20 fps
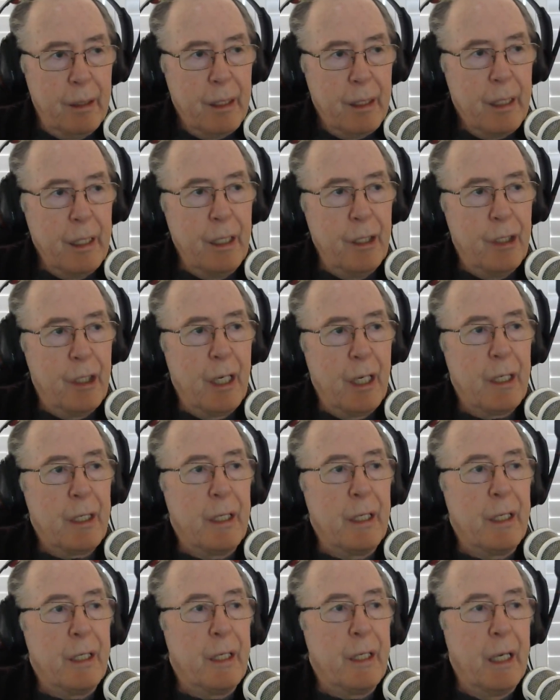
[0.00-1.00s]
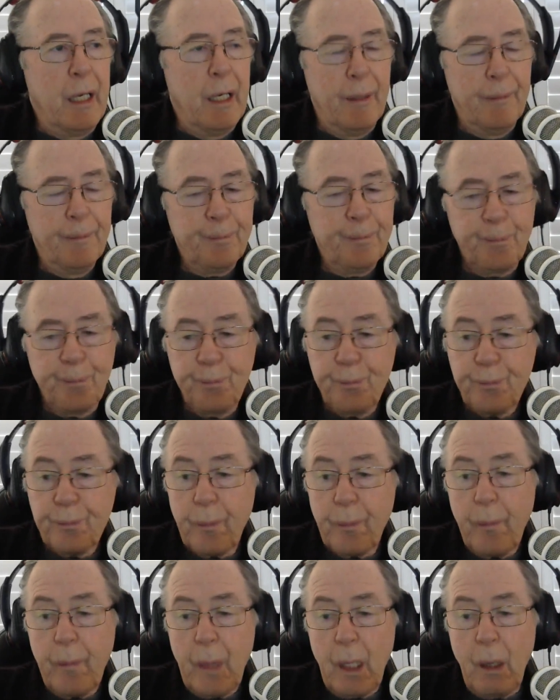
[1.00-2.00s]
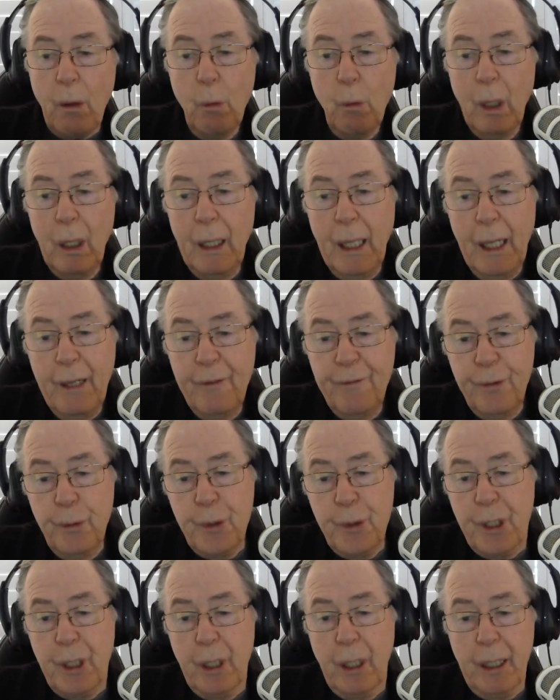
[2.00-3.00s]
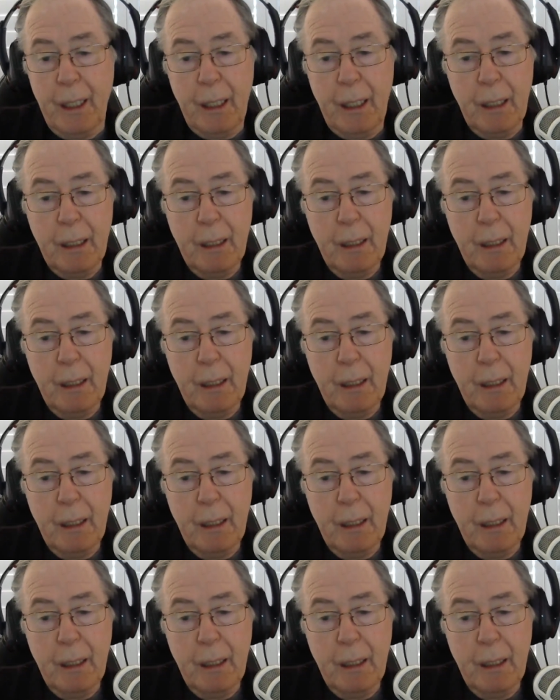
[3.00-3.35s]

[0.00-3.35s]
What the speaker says: see justice done. Well, unfortunately,